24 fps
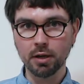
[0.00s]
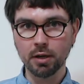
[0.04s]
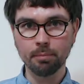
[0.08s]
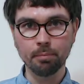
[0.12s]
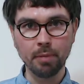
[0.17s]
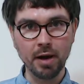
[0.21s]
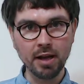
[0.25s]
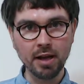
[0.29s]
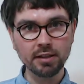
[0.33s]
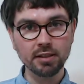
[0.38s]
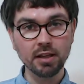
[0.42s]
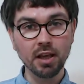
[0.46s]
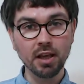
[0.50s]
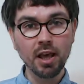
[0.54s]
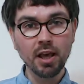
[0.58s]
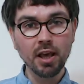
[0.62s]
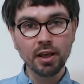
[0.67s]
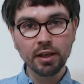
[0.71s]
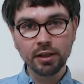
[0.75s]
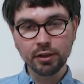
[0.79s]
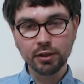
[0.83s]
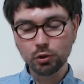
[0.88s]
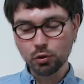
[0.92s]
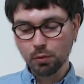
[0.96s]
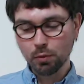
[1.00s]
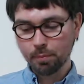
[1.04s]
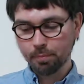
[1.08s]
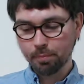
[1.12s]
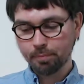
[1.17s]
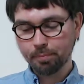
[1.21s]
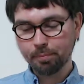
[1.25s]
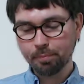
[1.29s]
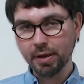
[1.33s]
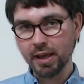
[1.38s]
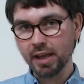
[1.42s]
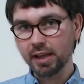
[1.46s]
But you
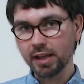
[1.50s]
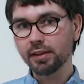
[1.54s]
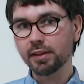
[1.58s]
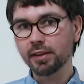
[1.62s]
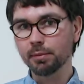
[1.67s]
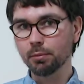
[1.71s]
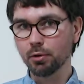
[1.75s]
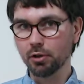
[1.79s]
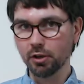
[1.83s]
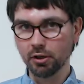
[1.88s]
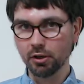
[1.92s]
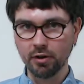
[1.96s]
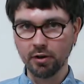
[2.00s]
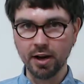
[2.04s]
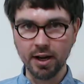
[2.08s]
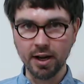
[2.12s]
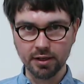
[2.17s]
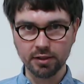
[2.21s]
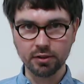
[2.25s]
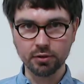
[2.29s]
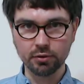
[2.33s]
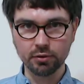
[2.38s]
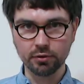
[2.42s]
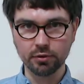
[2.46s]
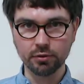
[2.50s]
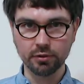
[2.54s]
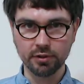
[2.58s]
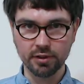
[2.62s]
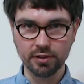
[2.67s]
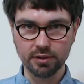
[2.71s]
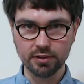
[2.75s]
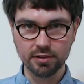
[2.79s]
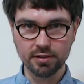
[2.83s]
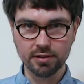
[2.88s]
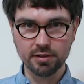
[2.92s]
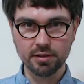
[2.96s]
pay them already to do
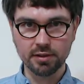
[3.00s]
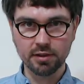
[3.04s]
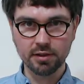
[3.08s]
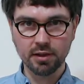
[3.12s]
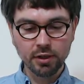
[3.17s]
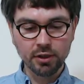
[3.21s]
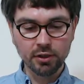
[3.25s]
this.